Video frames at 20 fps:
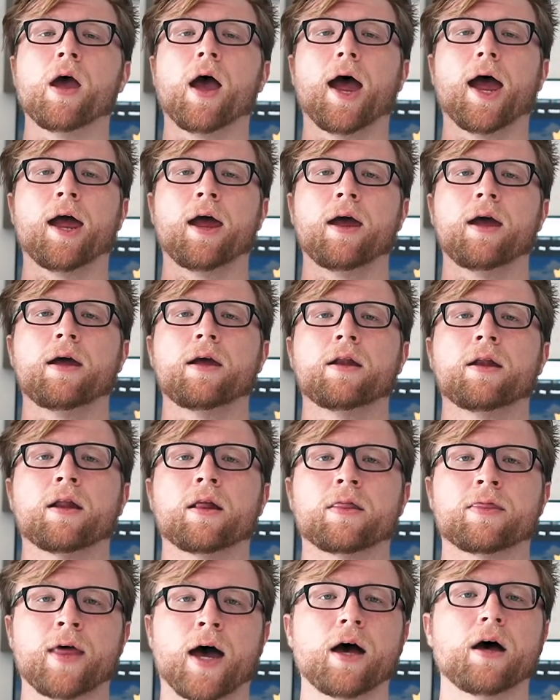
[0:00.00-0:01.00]
And
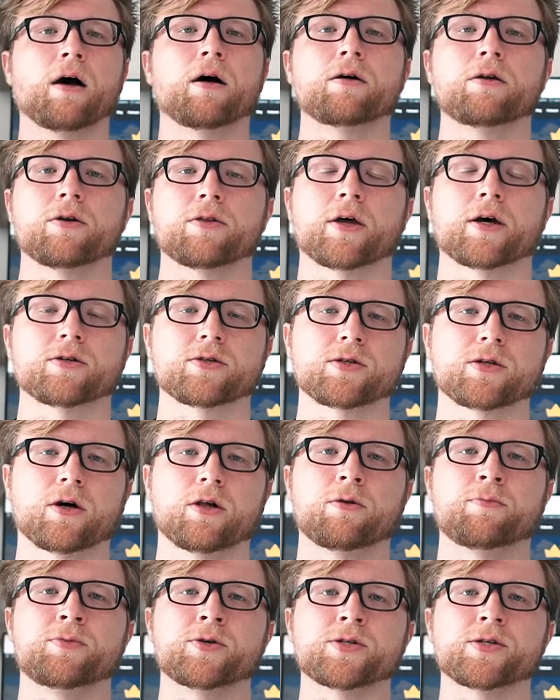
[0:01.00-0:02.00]
that
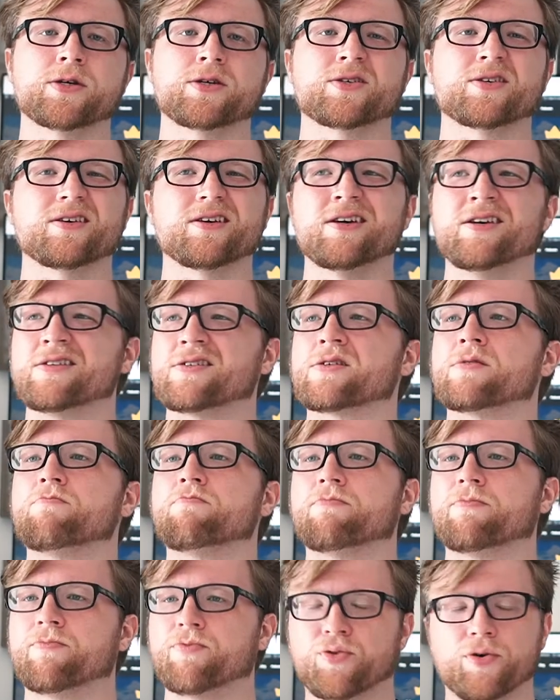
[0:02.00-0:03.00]
$100,000 business, it's
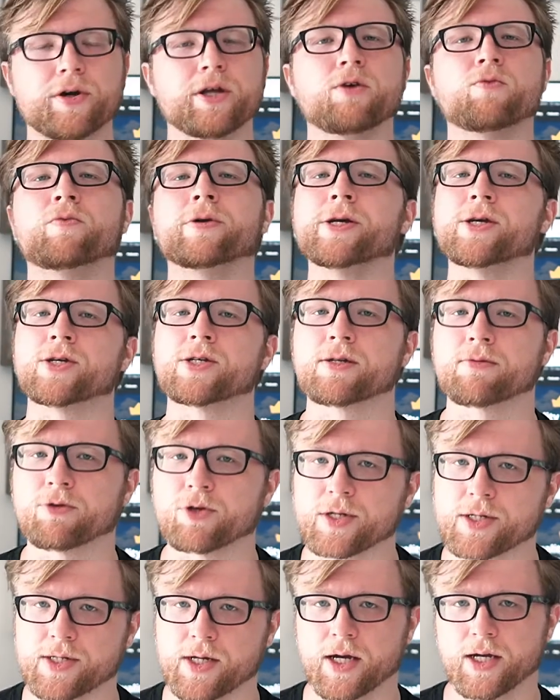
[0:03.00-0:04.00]
pretty reasonable
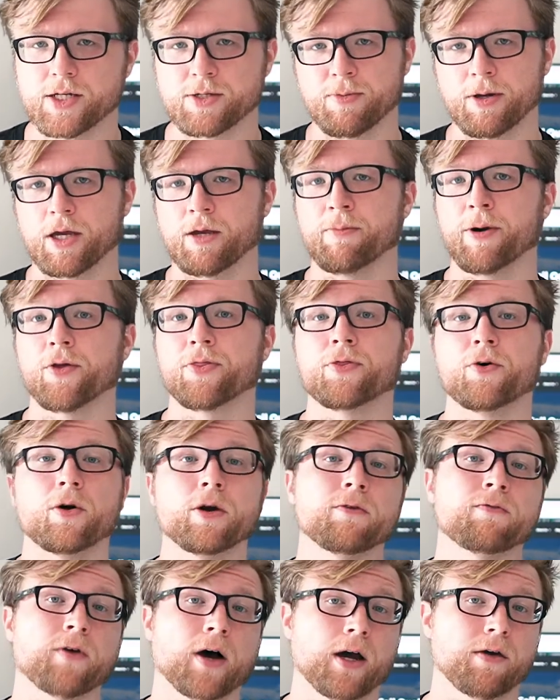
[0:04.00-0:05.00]
to say it's making about
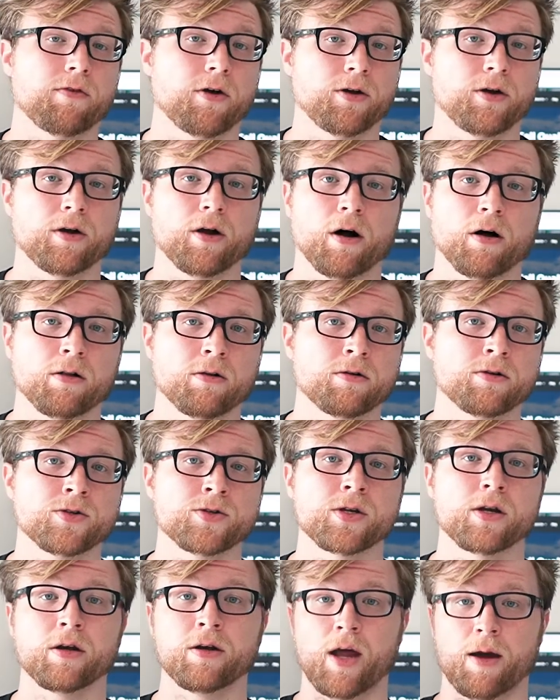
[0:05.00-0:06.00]

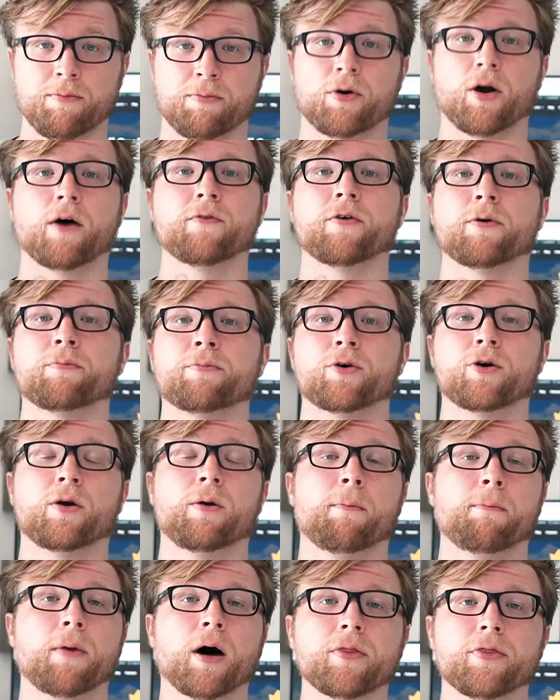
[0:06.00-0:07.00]
$3,500 net profit
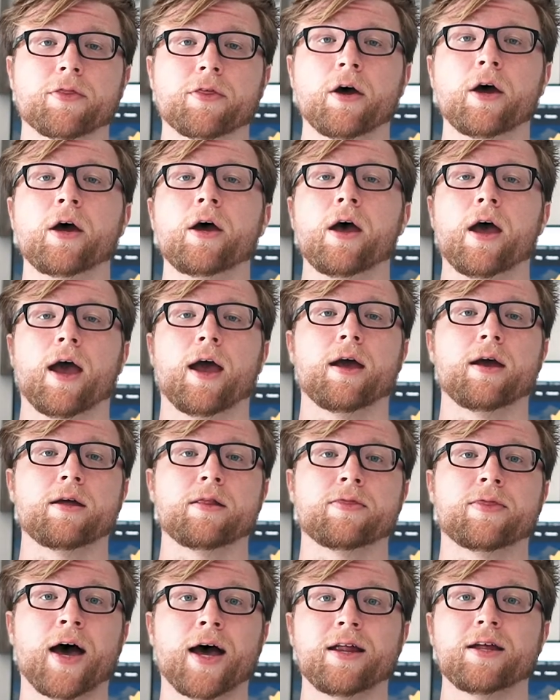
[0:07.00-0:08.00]
per month.
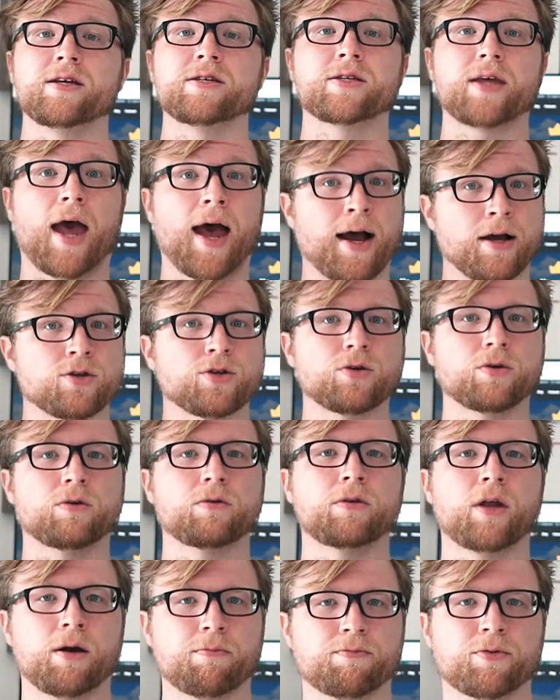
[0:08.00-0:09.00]
And that is
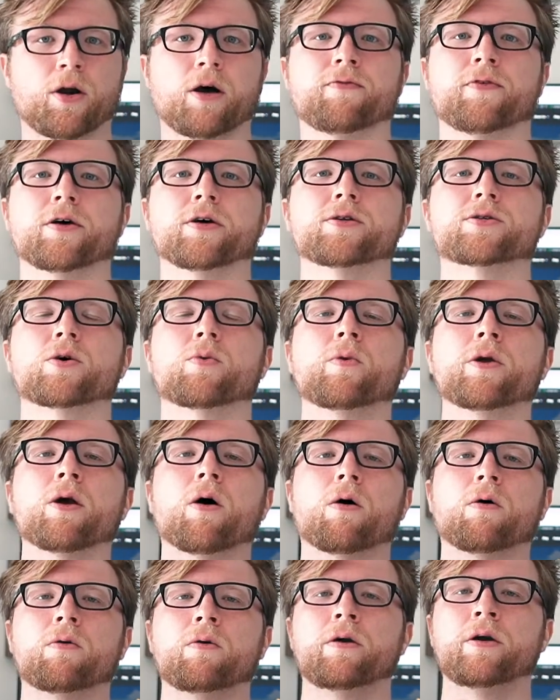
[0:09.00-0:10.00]
actual net profit. So we
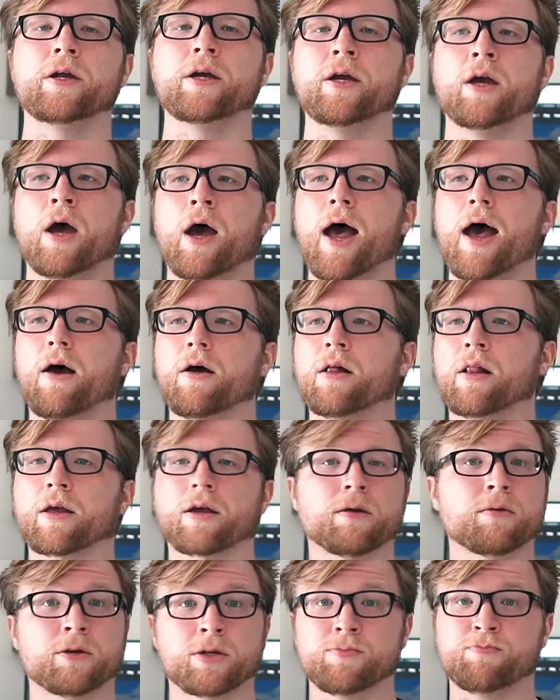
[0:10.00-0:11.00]
already
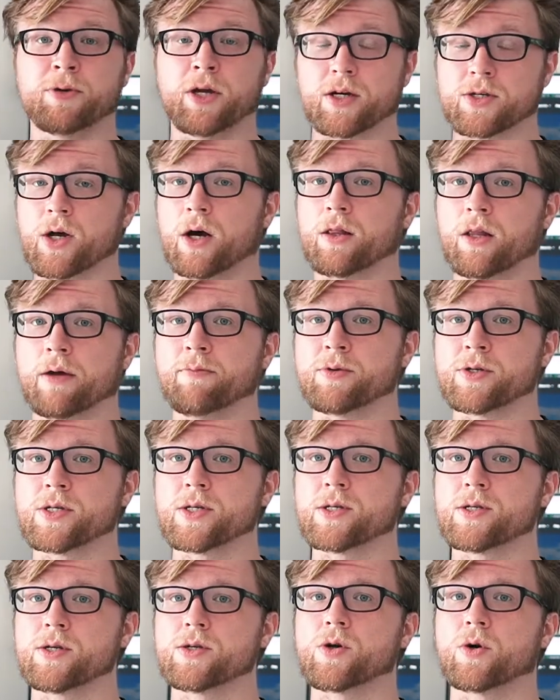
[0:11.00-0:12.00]
because online
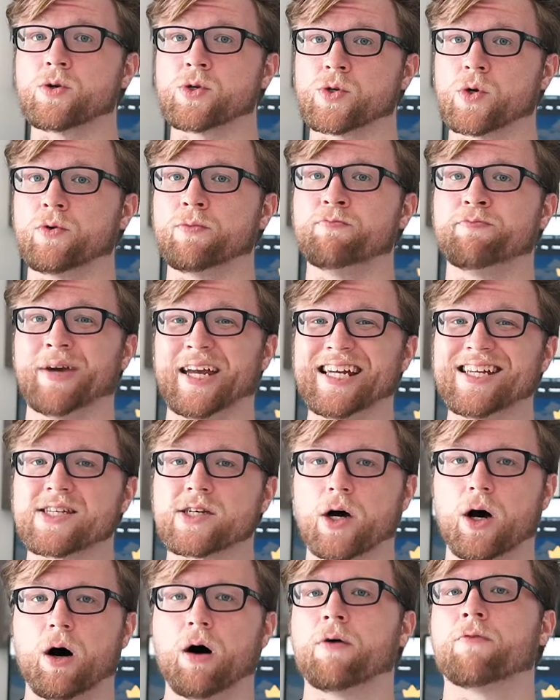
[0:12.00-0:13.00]
businesses are sold
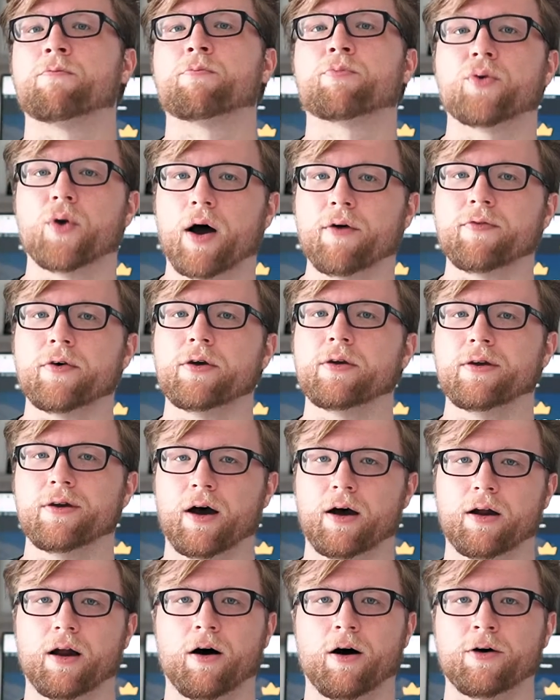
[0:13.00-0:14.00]
based off profit,
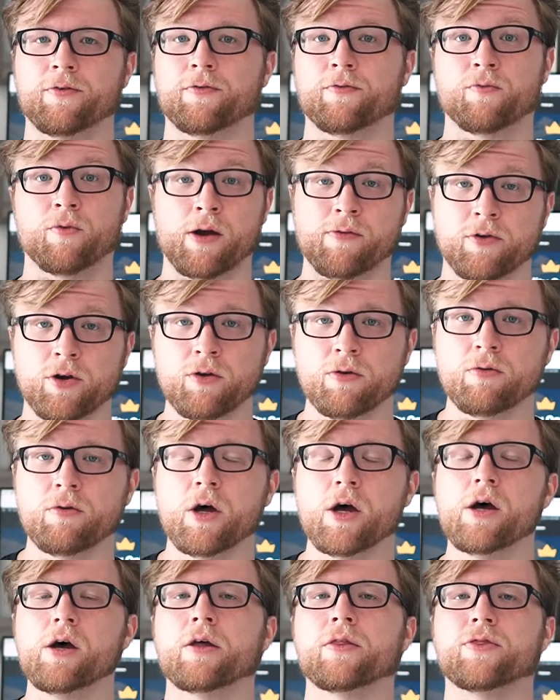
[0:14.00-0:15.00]
not off revenue,
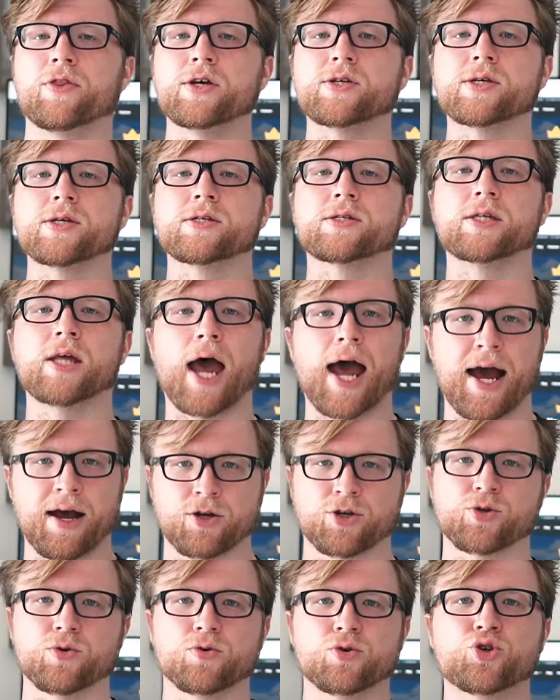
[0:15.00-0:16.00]
this is the
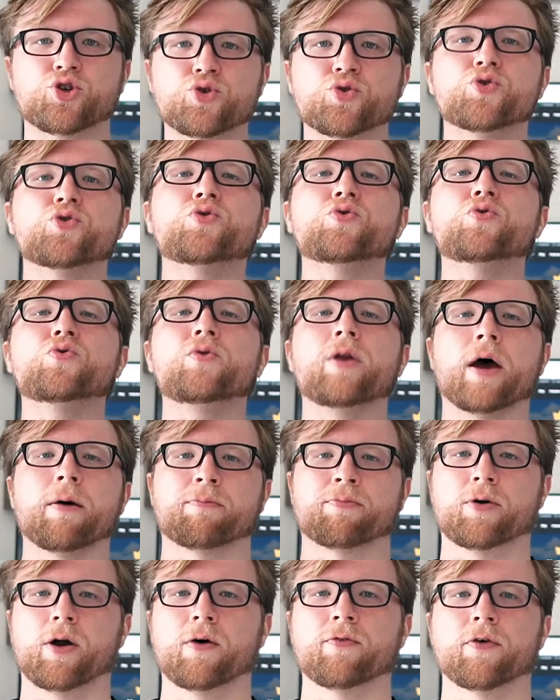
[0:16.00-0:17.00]
actual true
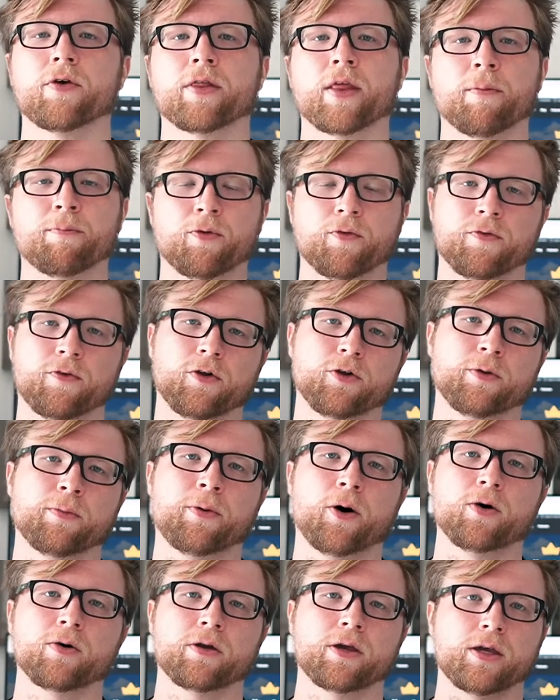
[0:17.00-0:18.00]
net profit that Portfolio
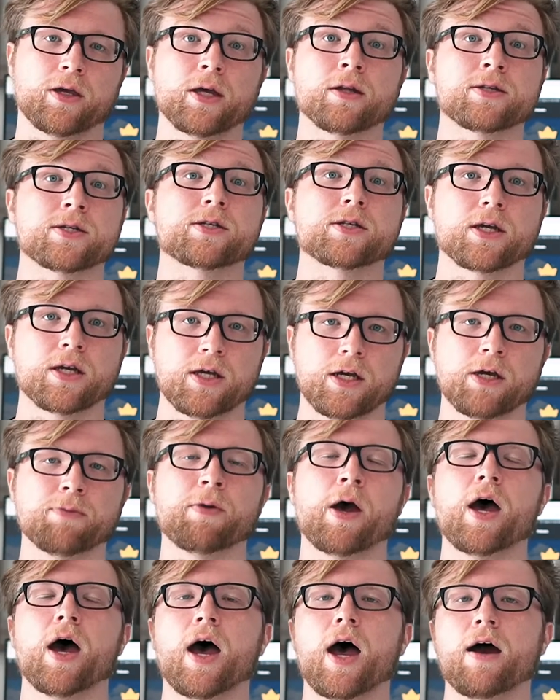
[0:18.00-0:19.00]
Paul gets to
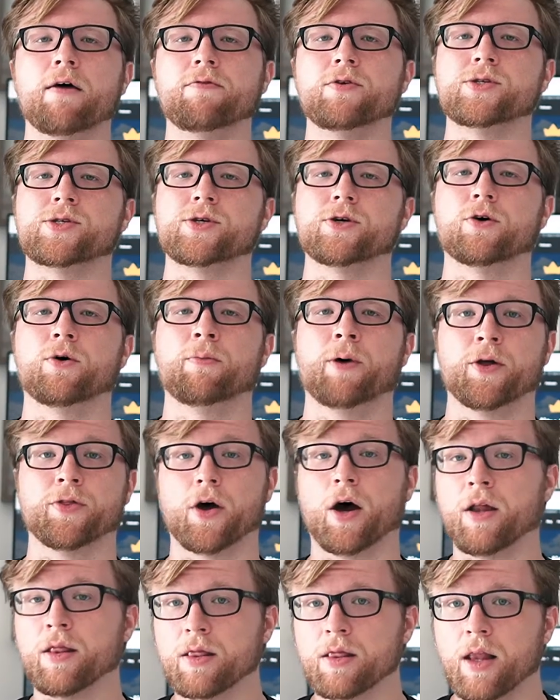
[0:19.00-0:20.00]
keep every single month,
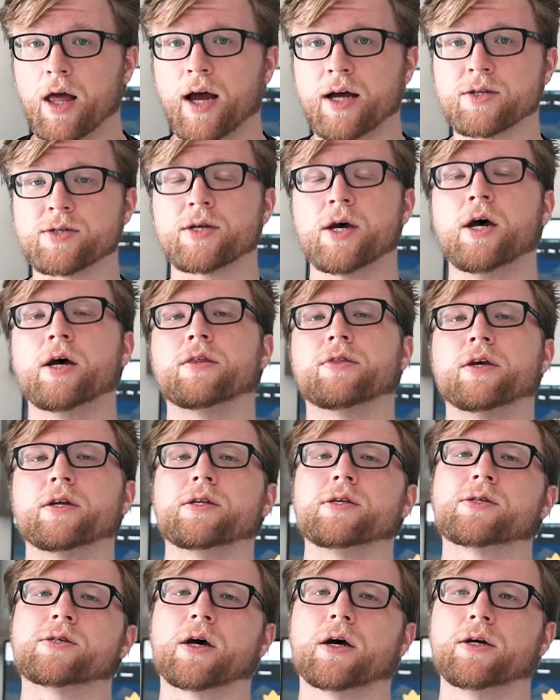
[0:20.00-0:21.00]
unless they
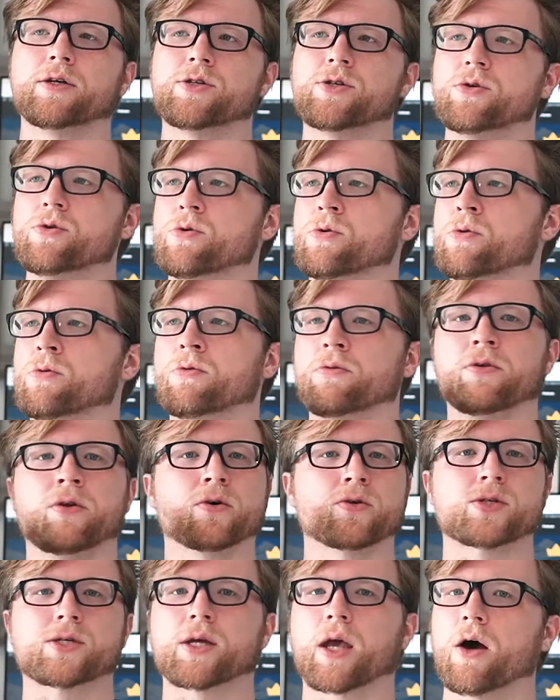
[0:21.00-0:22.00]
decide to,
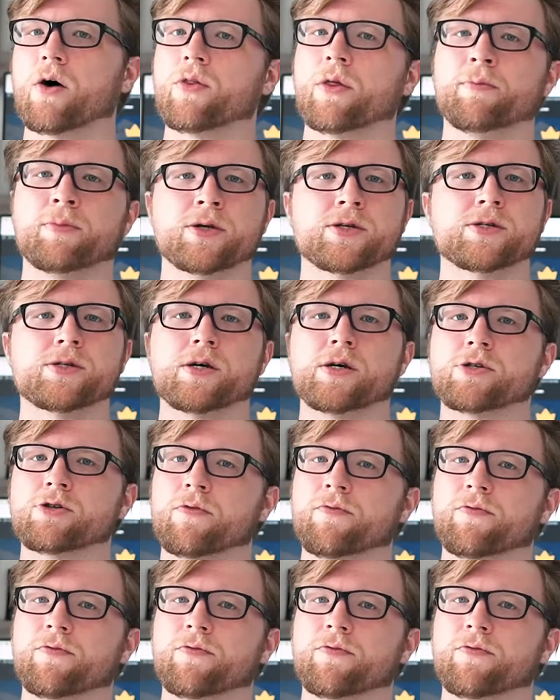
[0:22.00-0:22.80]
scale the business